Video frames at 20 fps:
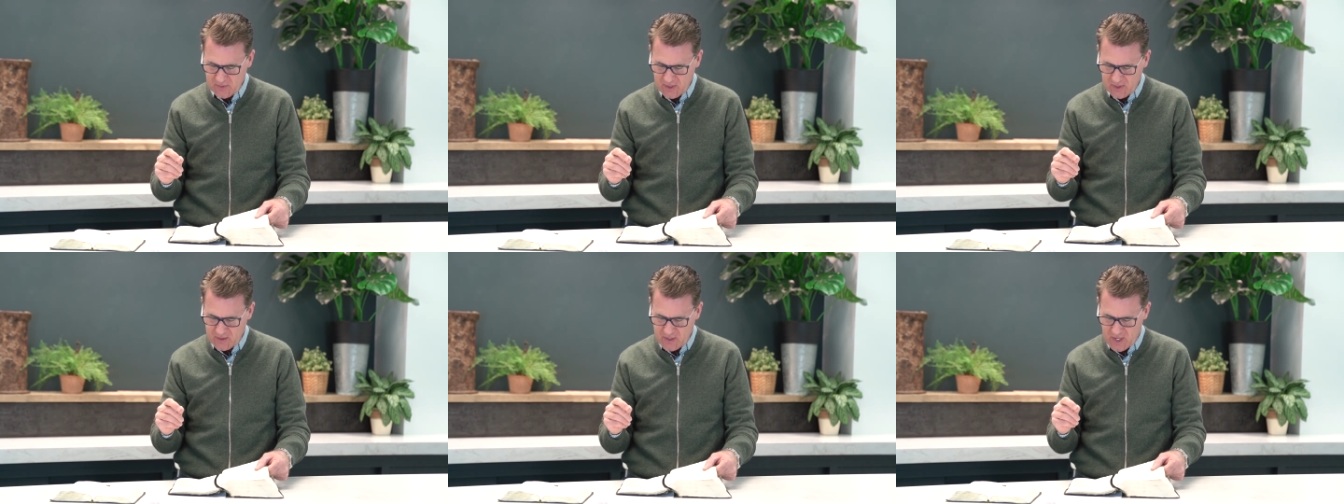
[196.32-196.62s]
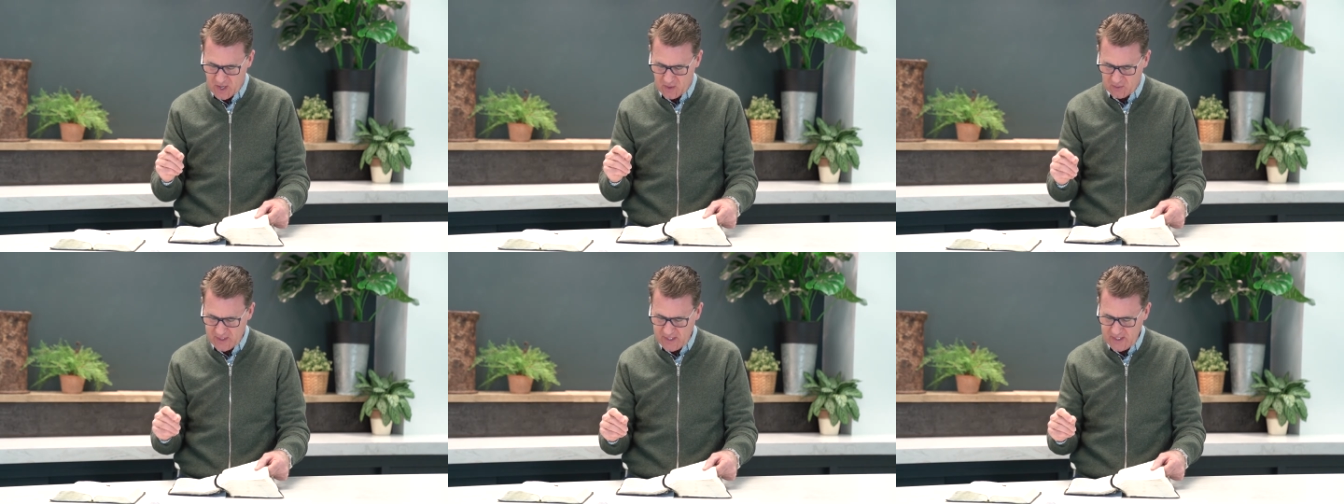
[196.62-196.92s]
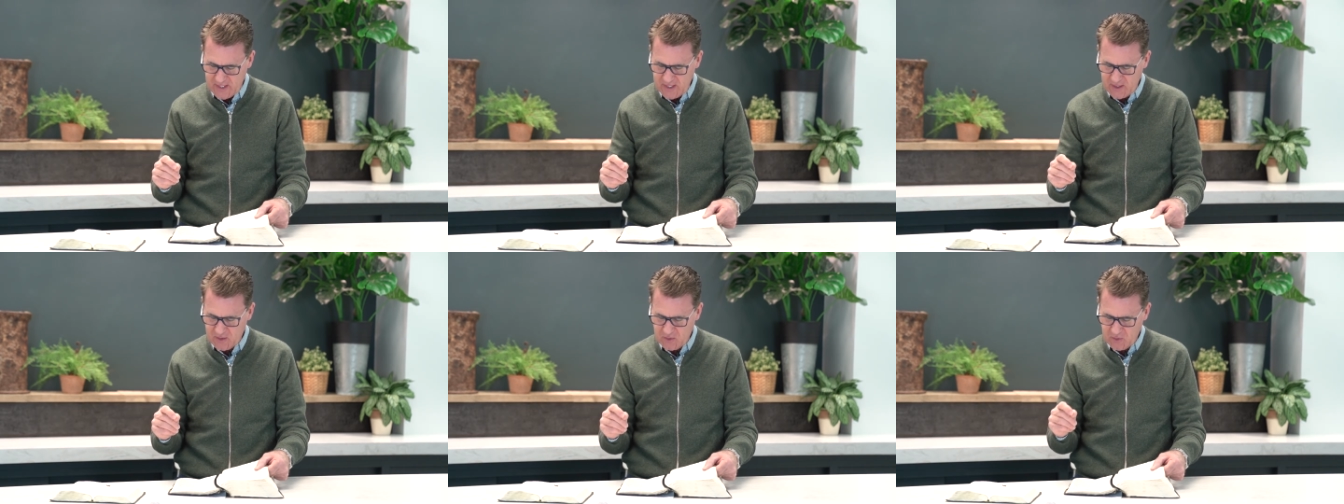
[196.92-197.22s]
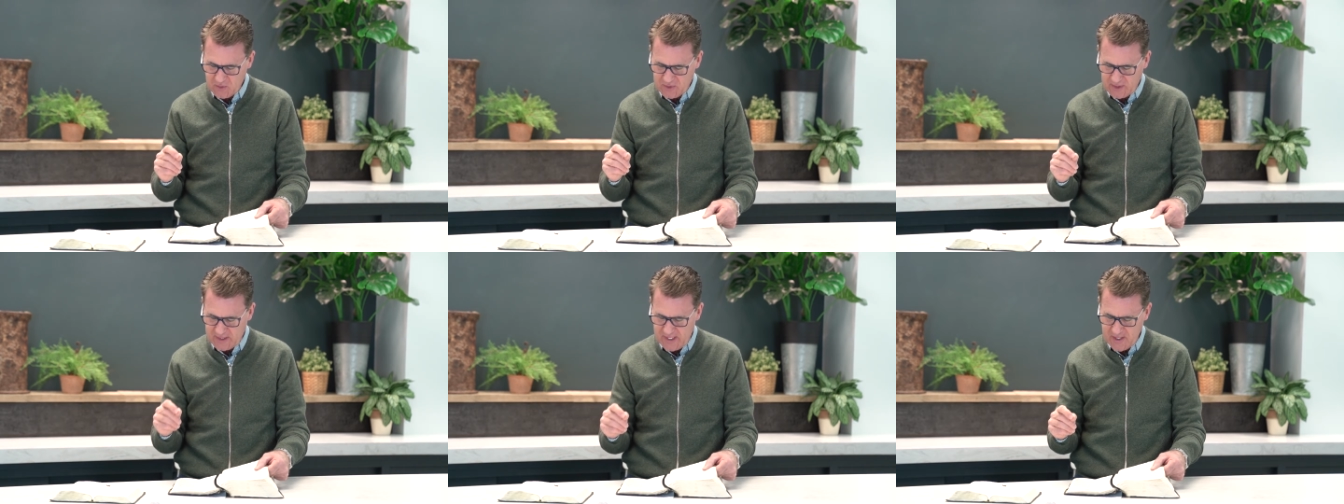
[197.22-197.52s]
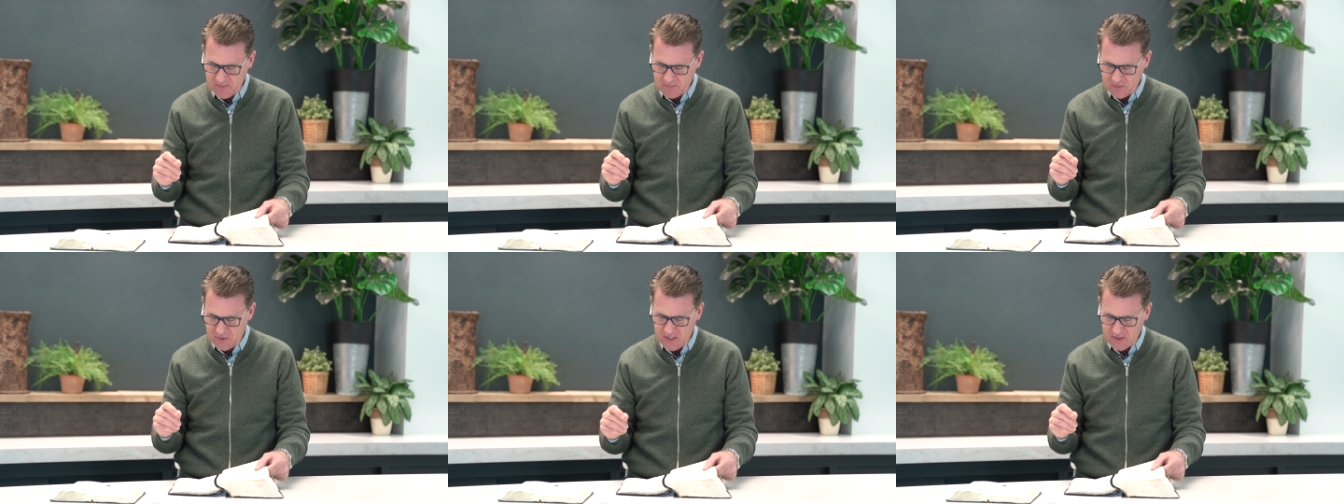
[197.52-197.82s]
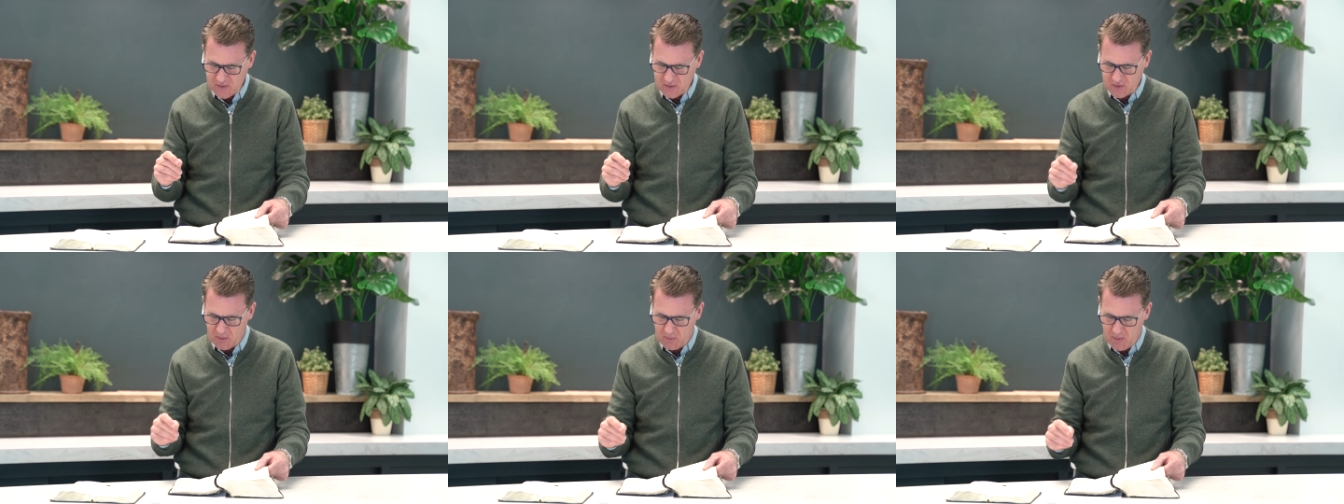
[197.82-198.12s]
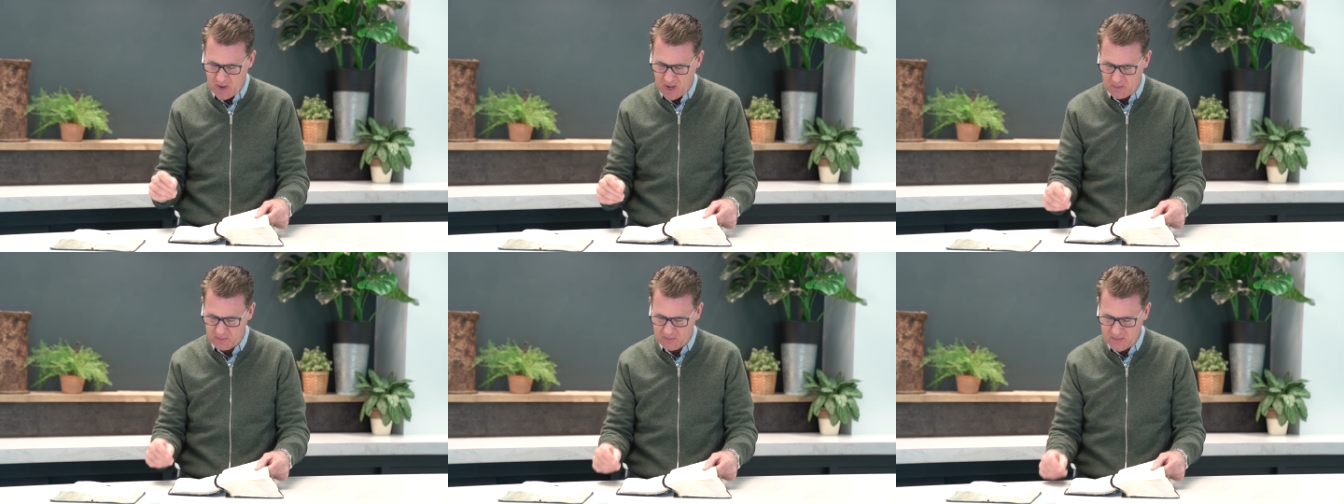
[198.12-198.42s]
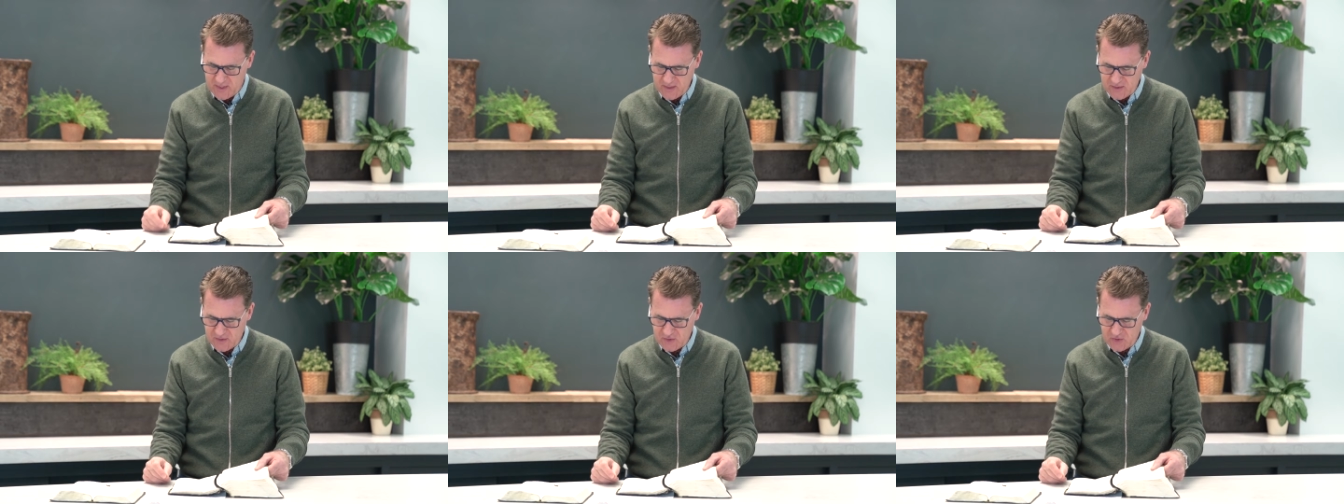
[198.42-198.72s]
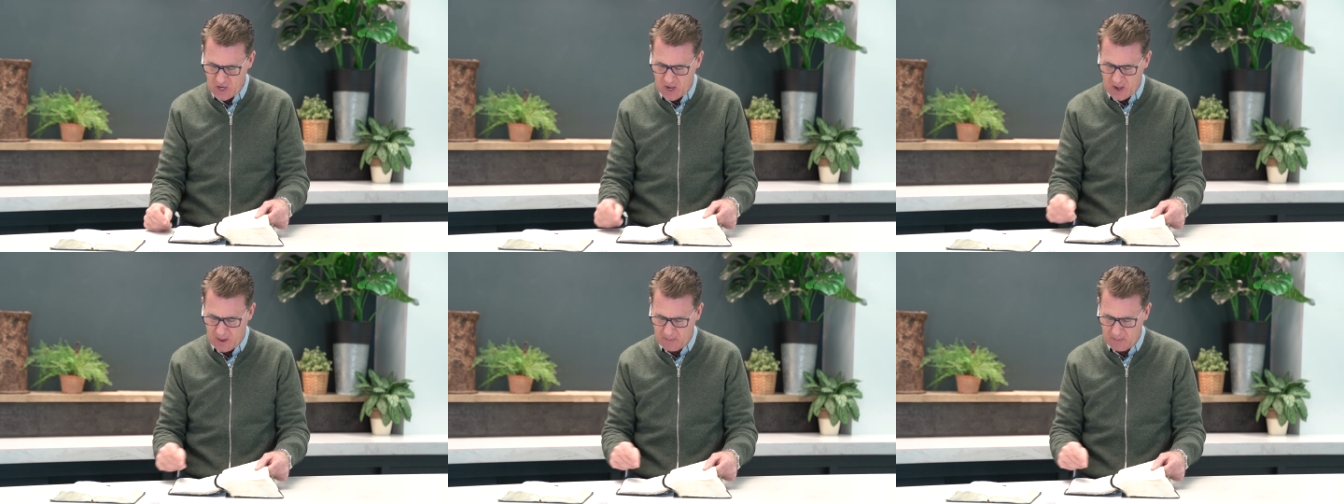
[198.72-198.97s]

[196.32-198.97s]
Now he who keeps his commandments